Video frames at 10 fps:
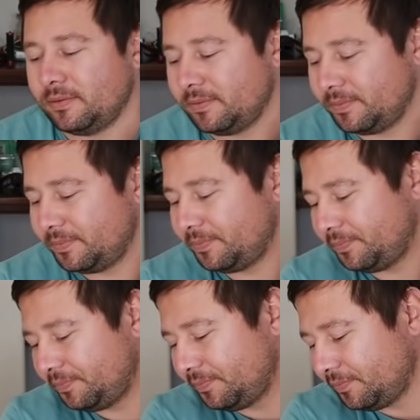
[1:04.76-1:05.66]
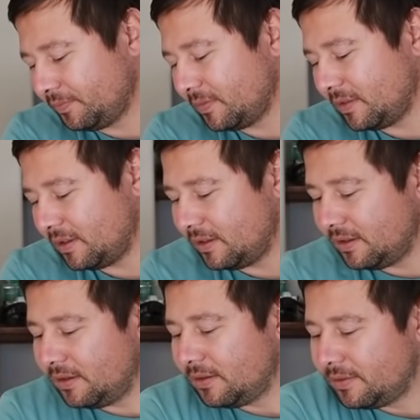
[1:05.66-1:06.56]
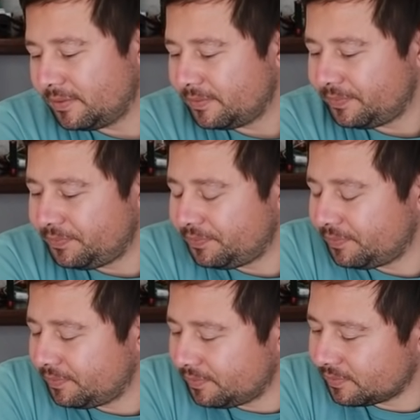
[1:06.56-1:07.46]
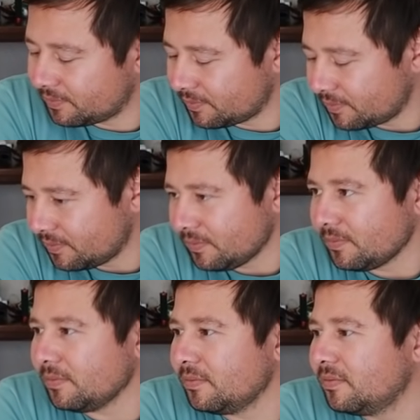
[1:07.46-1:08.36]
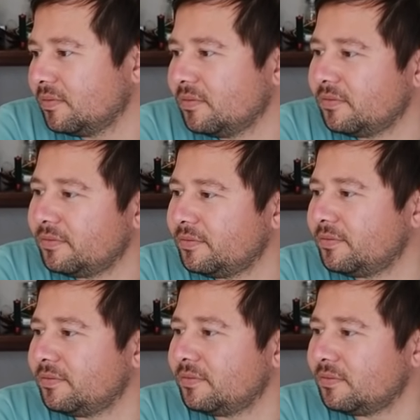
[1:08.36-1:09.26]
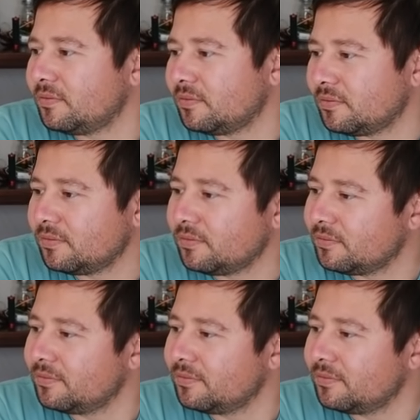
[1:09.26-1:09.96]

No words are spoken by the person on screen.